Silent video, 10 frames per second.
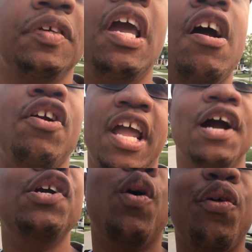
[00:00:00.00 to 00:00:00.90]
here
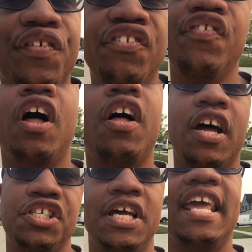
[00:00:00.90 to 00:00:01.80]
in North Ridgeville,
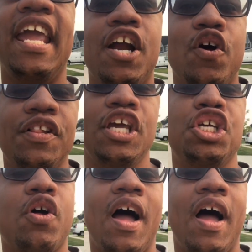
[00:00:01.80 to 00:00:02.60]
in a city here in Northeast